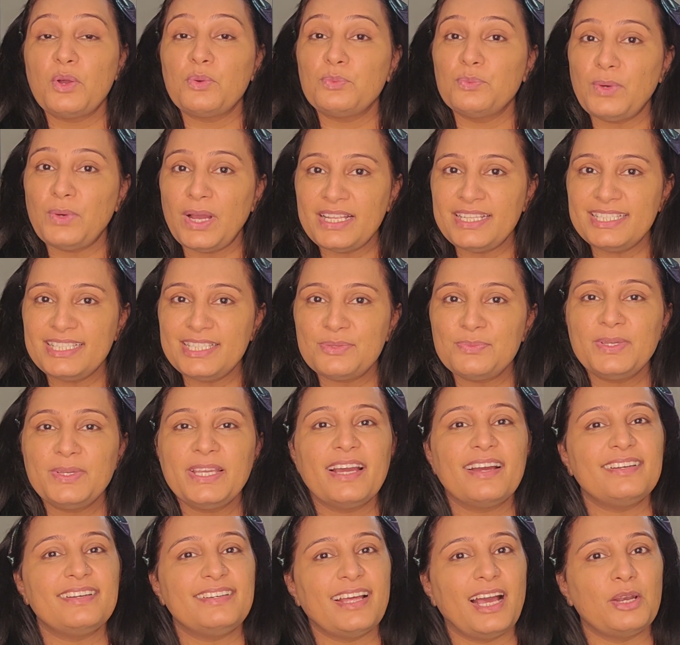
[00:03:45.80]
Once we
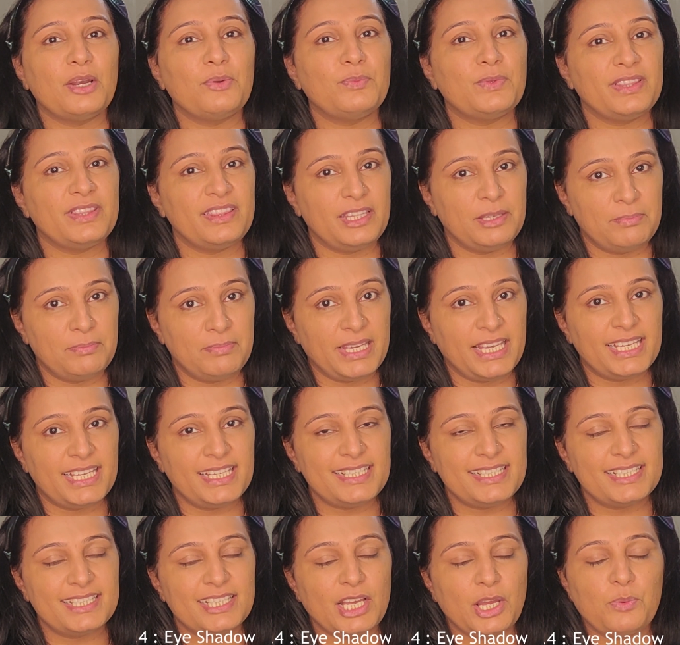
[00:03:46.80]
are done with the
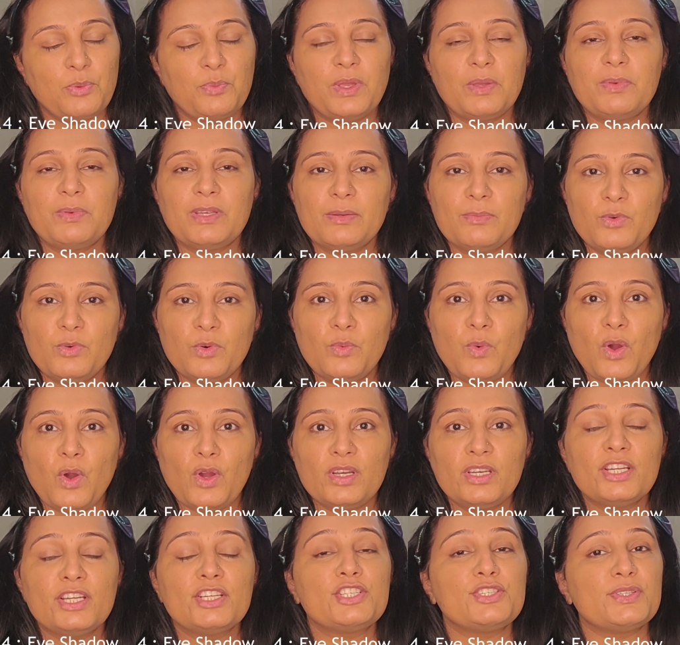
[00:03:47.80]
base, we will move
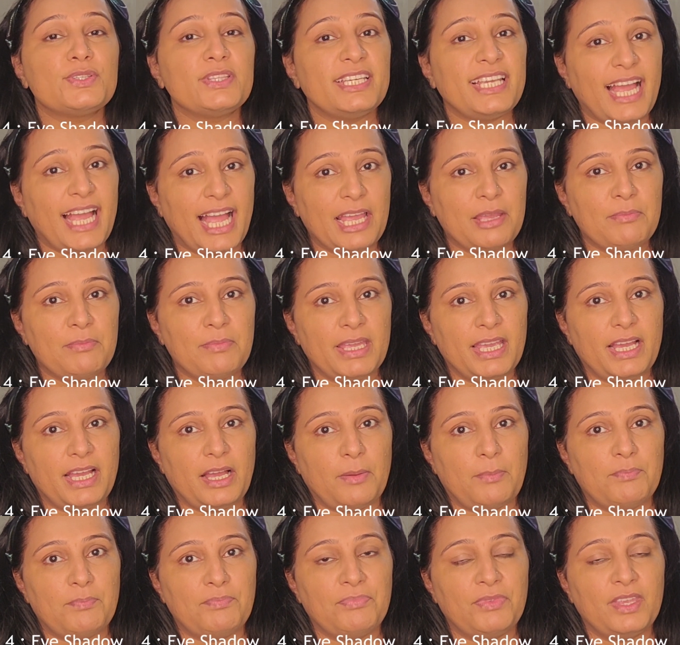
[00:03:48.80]
on to the eye makeup.
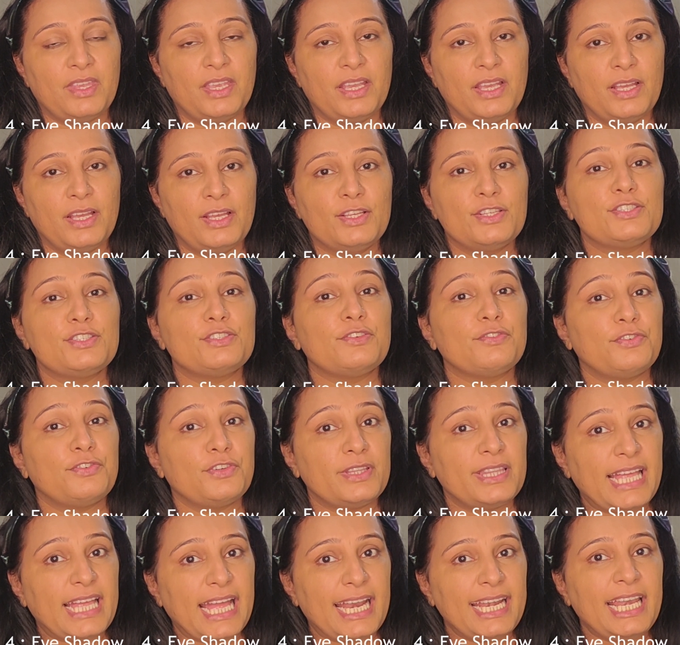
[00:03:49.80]
So
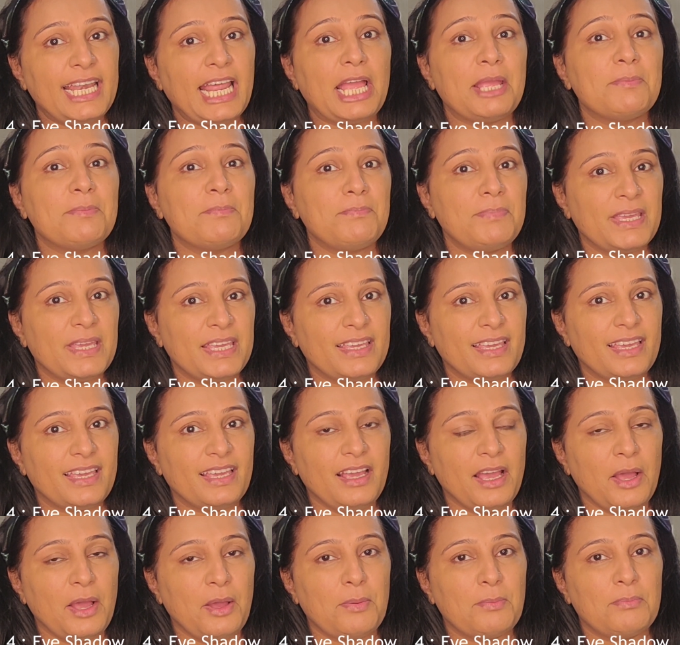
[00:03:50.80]
for that, I am
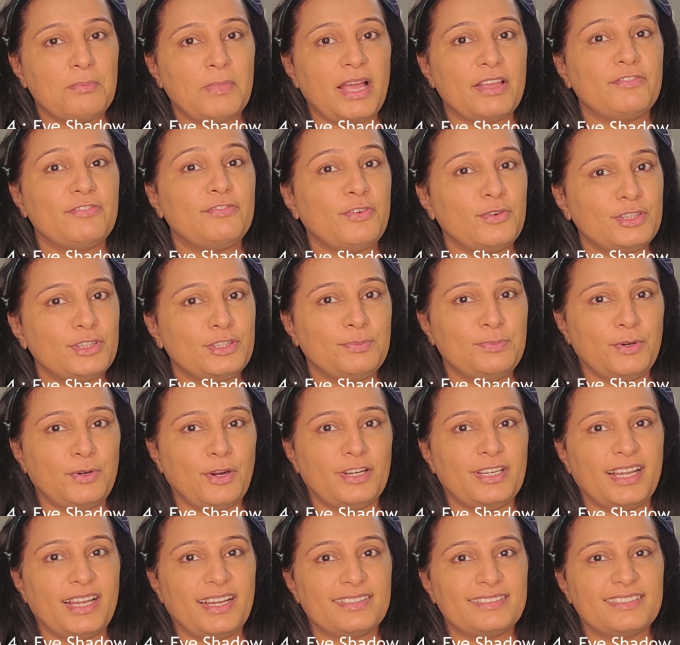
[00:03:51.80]
picking my fourth
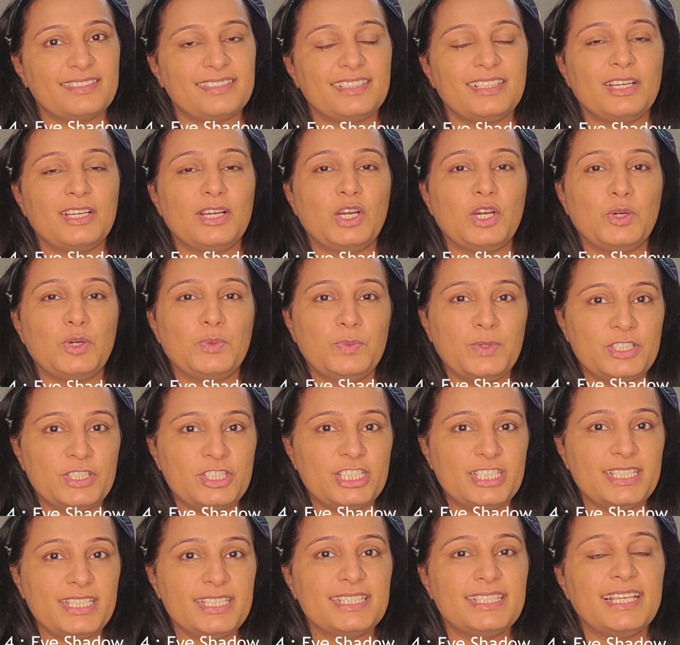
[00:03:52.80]
product, which
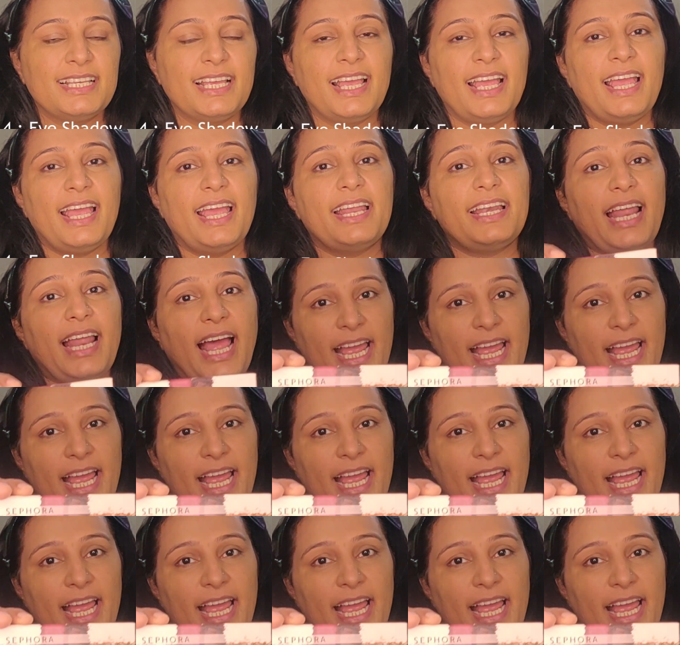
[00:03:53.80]
is an